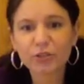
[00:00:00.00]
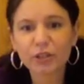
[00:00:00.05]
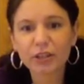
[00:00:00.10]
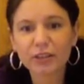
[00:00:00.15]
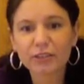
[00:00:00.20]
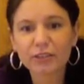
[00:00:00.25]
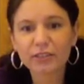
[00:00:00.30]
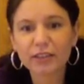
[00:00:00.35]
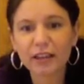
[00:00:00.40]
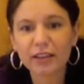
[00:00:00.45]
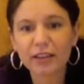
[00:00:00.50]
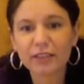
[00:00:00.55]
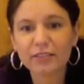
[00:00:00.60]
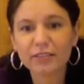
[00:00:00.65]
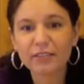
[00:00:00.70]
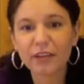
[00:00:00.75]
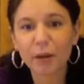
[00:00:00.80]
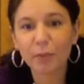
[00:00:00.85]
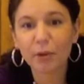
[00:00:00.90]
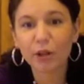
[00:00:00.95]
it says
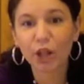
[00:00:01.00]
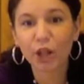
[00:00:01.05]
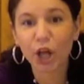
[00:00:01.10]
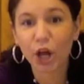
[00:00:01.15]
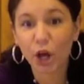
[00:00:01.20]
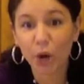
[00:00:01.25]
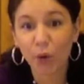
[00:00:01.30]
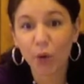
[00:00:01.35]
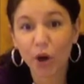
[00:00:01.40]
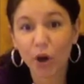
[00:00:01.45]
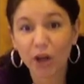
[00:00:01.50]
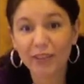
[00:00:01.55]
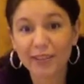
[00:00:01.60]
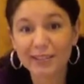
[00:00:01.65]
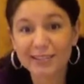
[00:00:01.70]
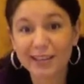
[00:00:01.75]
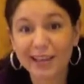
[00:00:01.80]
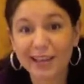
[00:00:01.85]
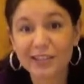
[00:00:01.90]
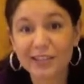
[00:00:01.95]
double O on the
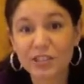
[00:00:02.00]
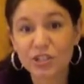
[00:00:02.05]
size,